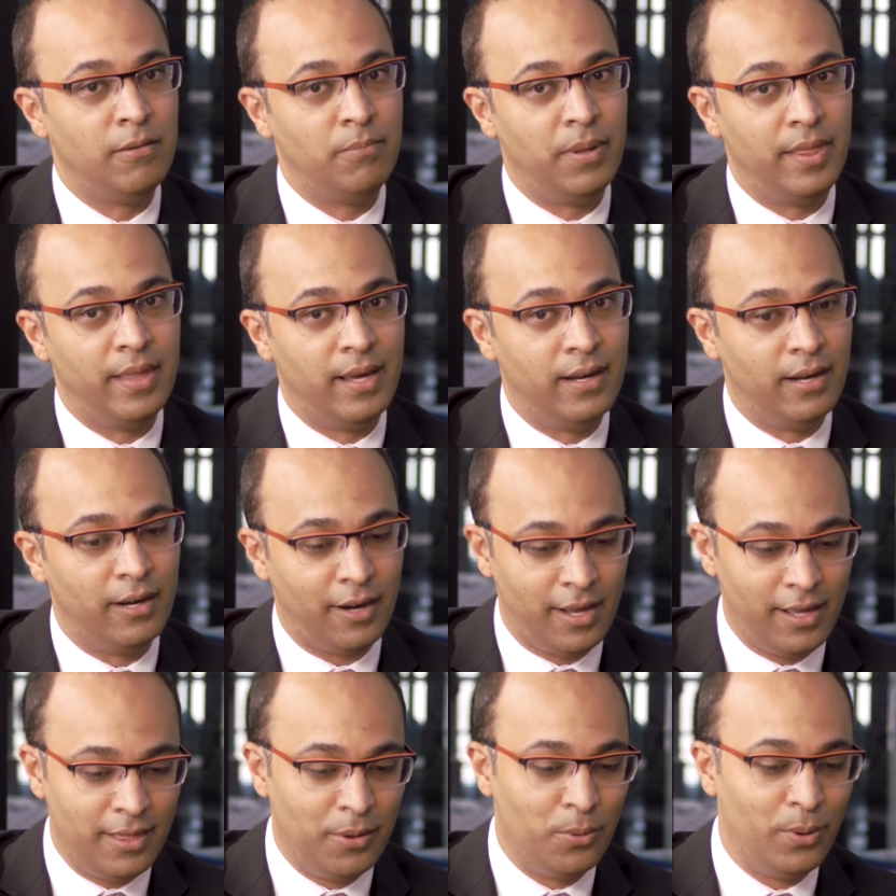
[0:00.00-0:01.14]
but then
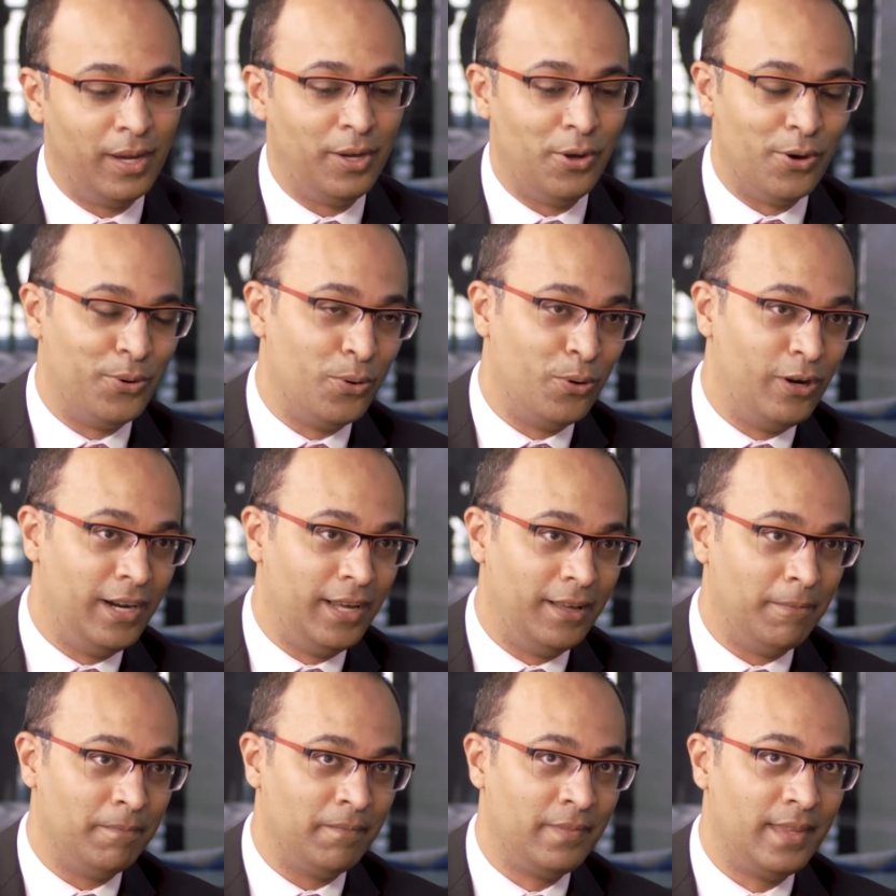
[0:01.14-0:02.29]
either way you're
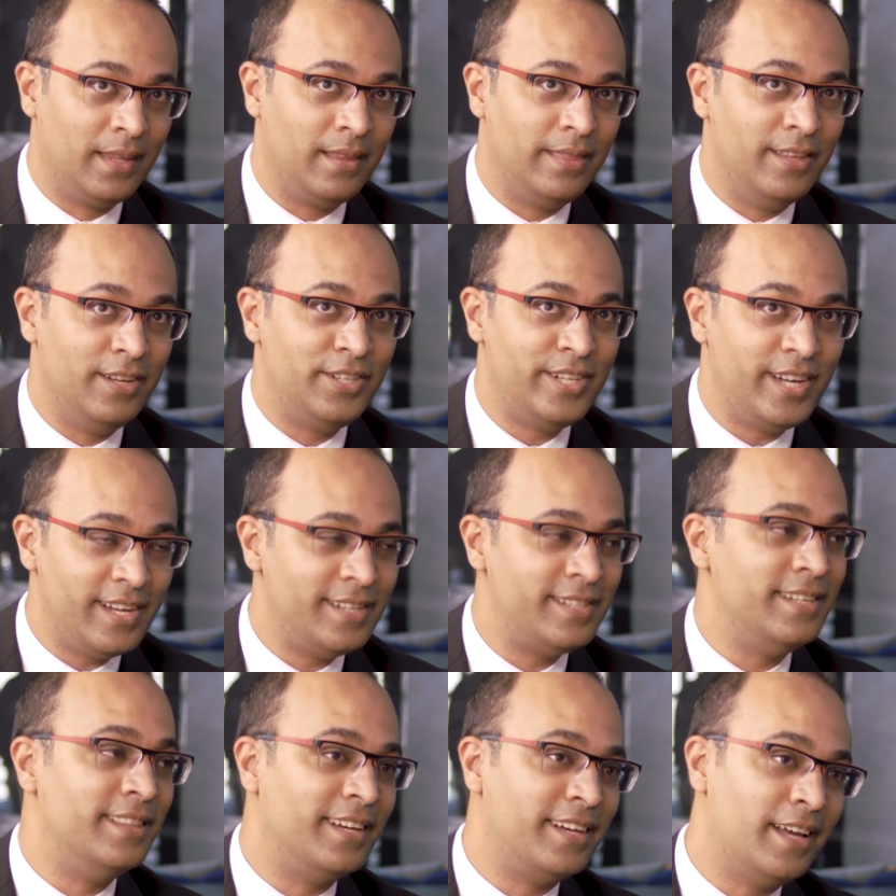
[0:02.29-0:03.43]
holding the shares
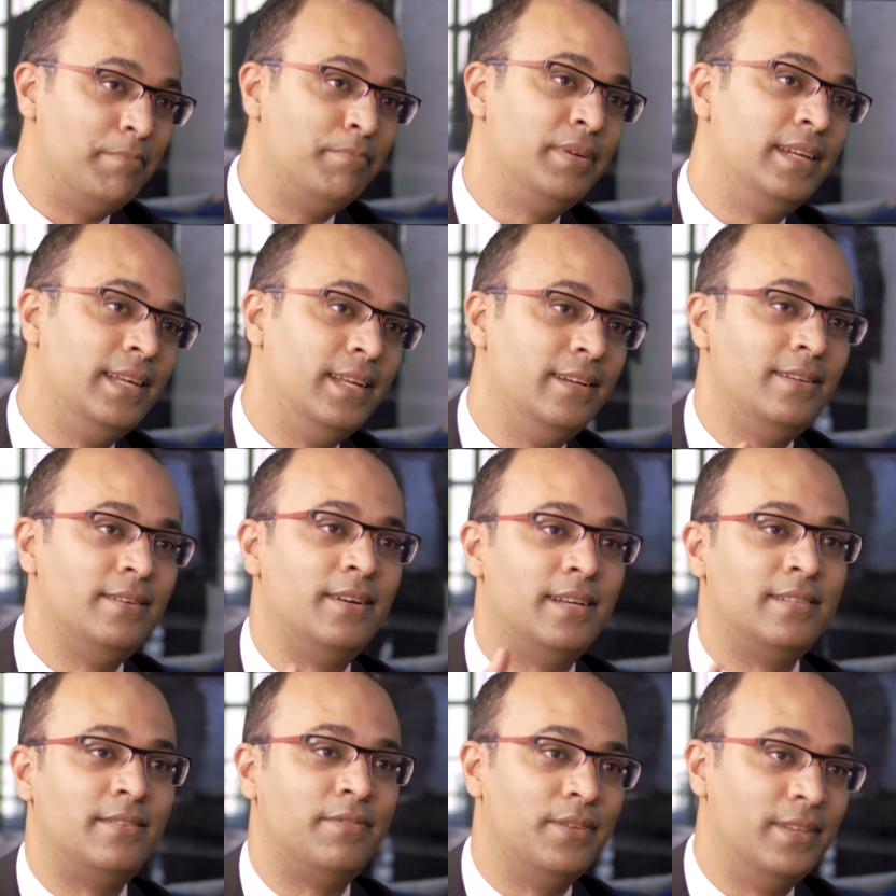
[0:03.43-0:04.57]
in the company in
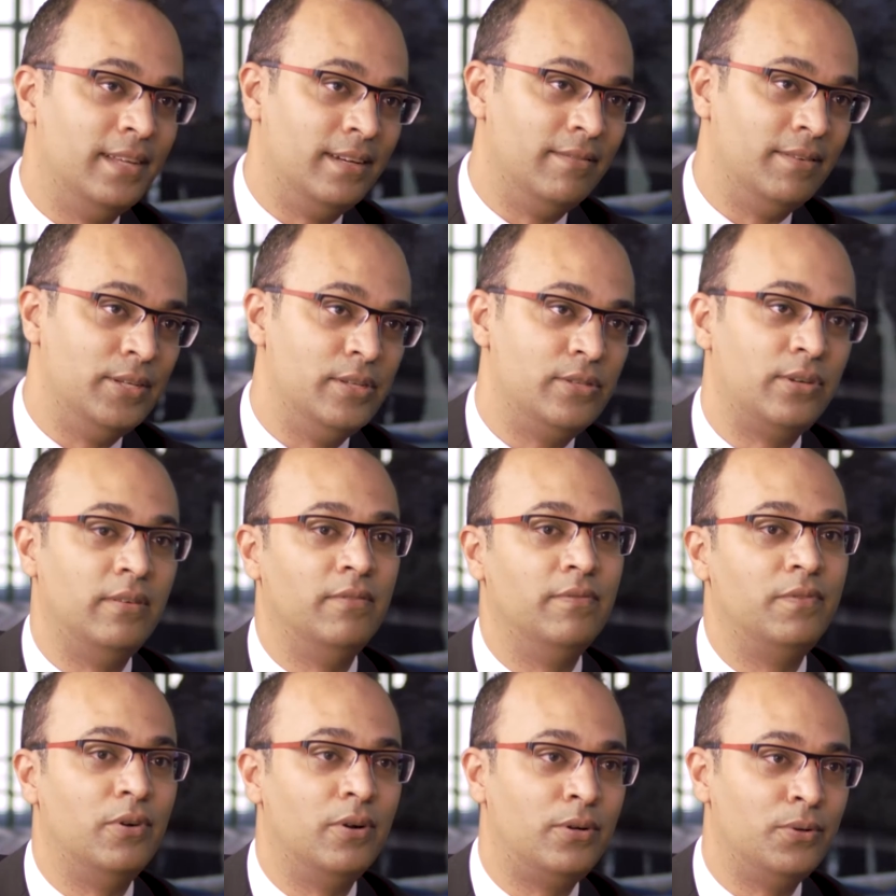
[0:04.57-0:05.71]
trust for the individual. So
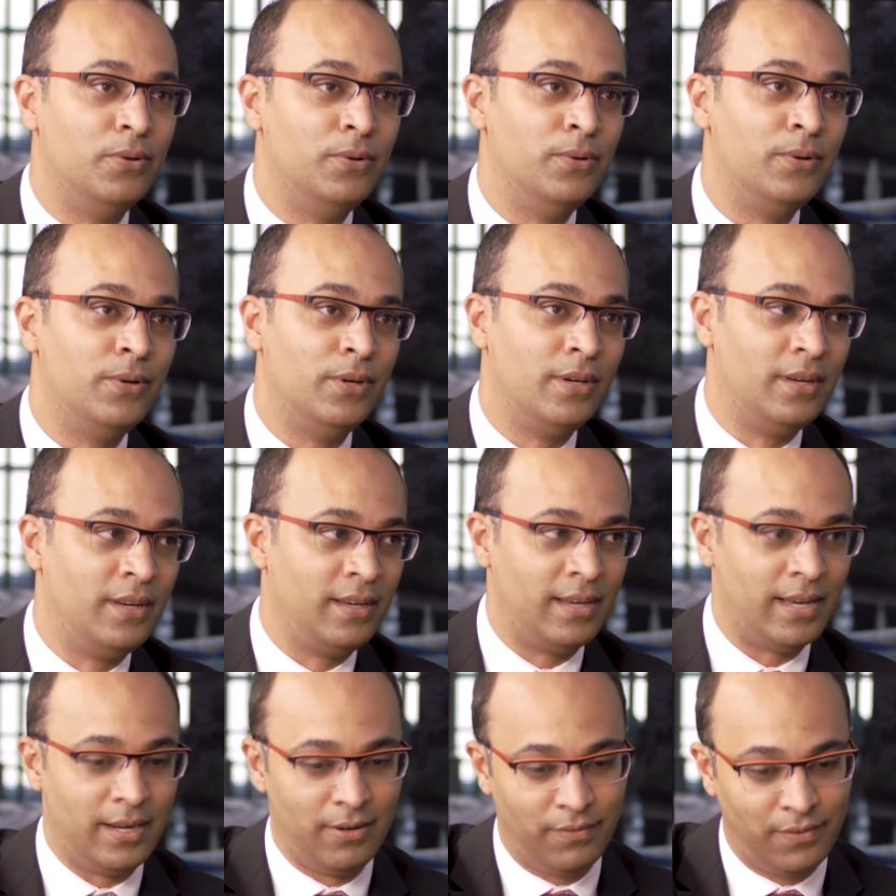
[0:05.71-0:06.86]
you've got to
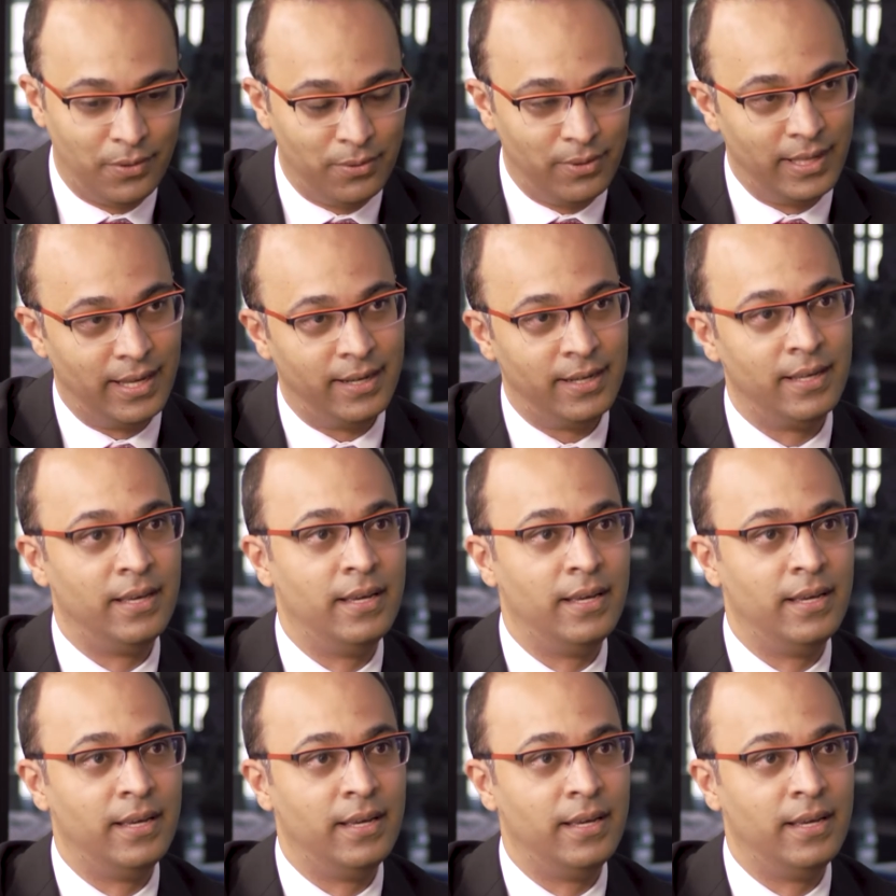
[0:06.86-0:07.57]
kind of do that.